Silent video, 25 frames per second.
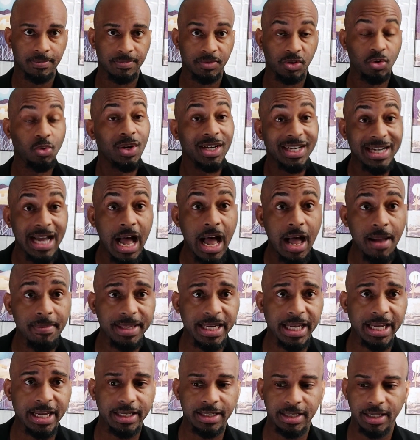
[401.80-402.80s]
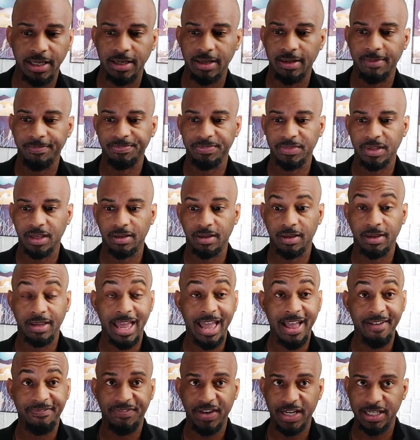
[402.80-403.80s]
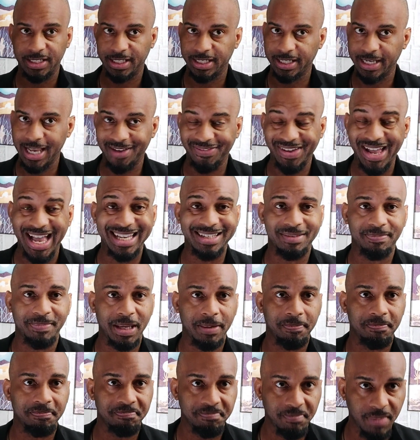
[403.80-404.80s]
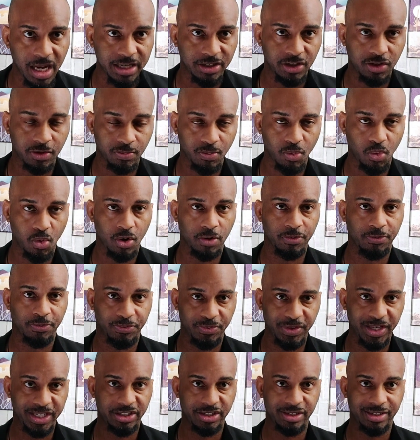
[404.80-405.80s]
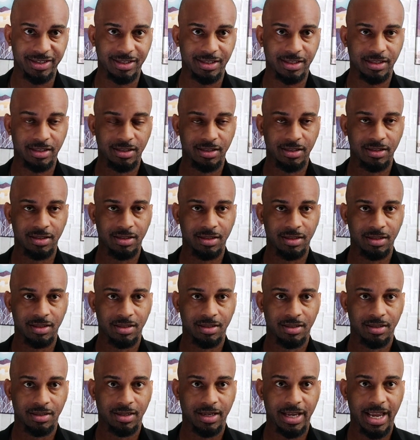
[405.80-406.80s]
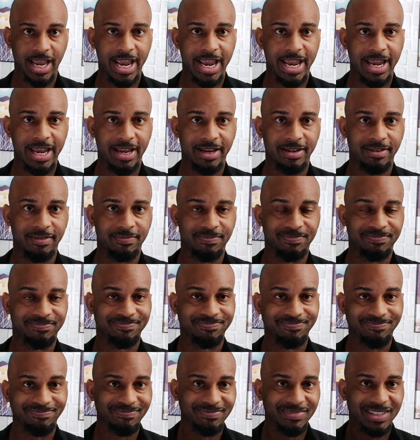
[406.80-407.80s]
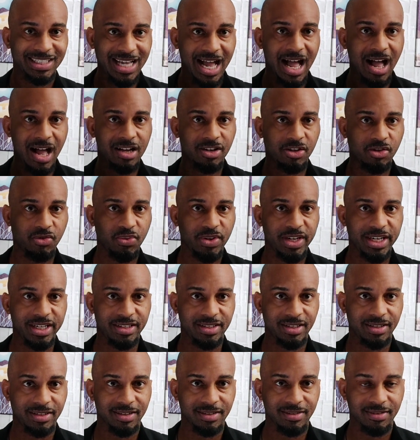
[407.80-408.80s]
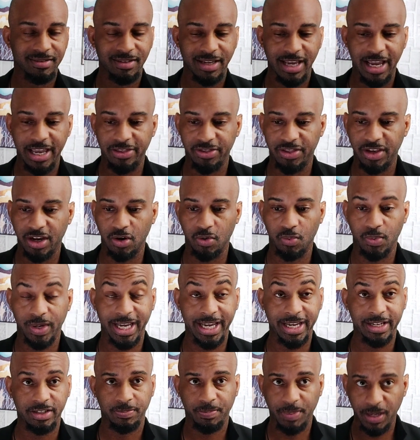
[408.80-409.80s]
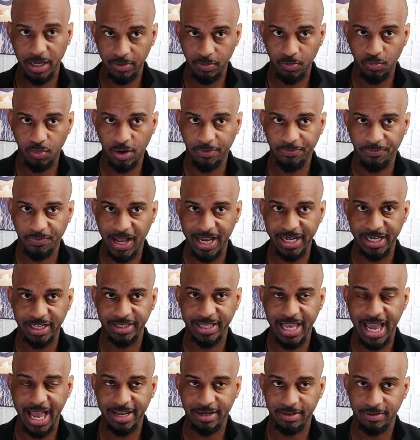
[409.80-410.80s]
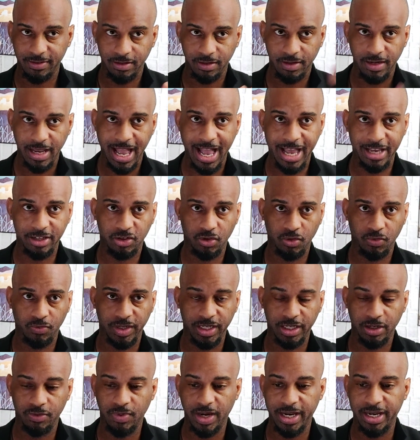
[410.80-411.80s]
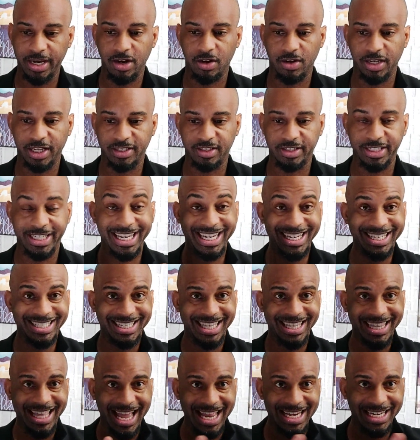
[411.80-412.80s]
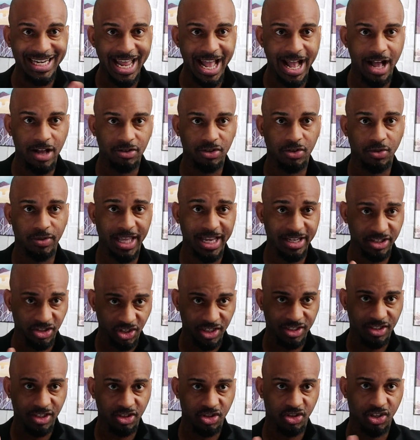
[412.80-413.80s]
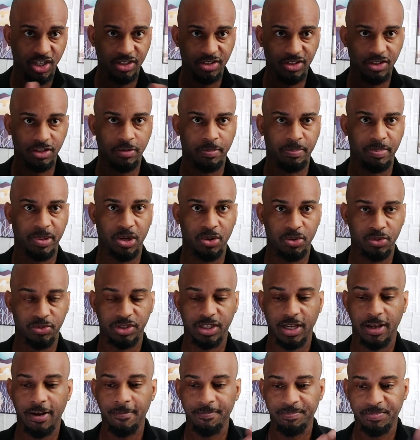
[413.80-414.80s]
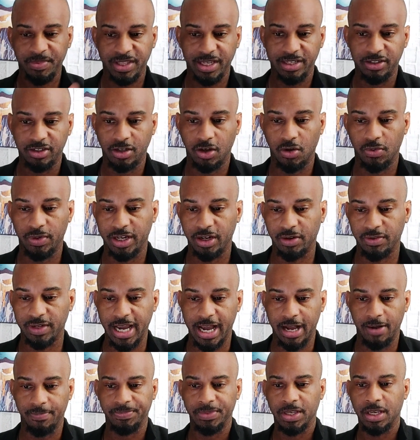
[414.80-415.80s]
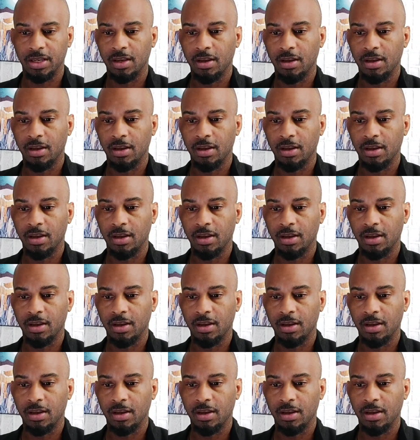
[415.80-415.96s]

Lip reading: to accommodate, FATF has been much more vicious and concrete in their ways. But we're fighting that as you're reading right here. Let's get into that now. So that's just to juxtapose. Let's go here now.